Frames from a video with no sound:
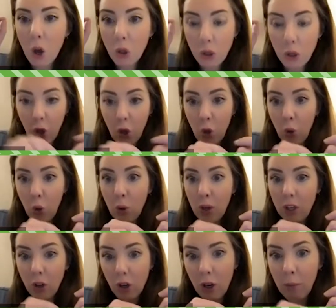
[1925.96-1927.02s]
the who in
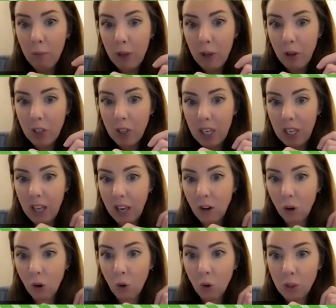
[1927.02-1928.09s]
your community that you're
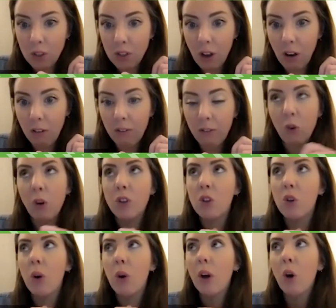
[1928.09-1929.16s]
going to solve for.
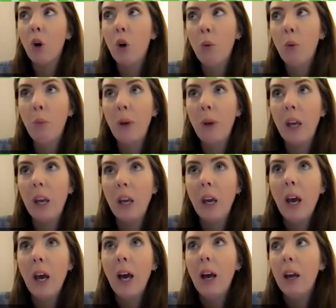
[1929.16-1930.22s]
So it could be,
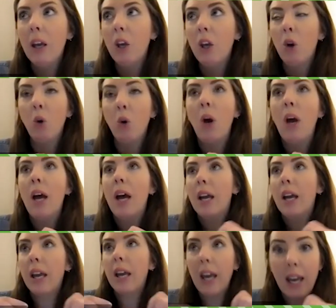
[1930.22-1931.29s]

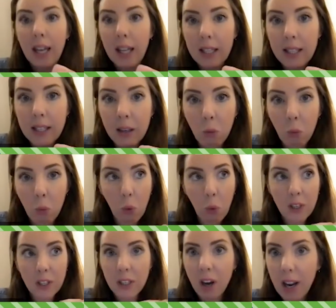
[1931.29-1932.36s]
kids
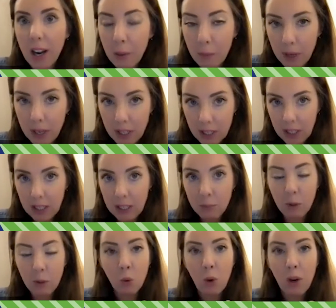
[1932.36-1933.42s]
with diabetes
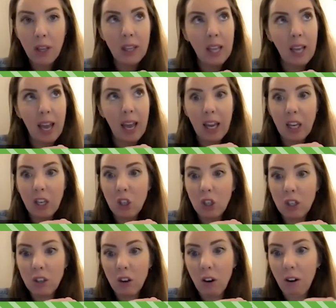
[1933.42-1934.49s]
between the
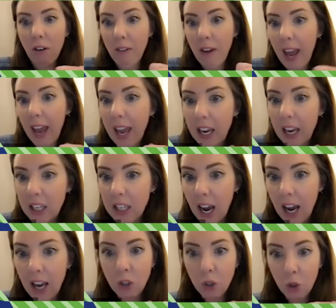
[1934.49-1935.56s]
ages of 8
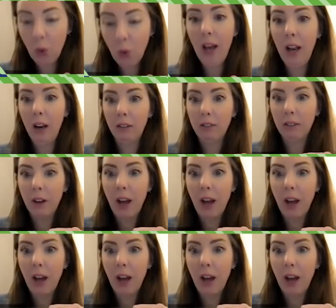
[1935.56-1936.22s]
and 12.